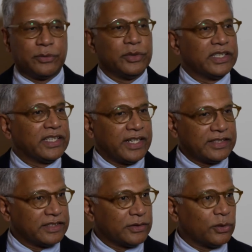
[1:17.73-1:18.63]
and were
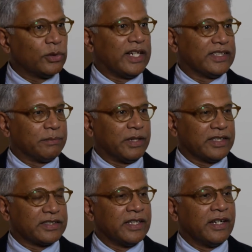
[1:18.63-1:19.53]
engaged in all
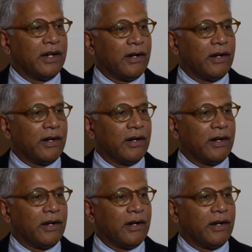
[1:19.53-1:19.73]
aspects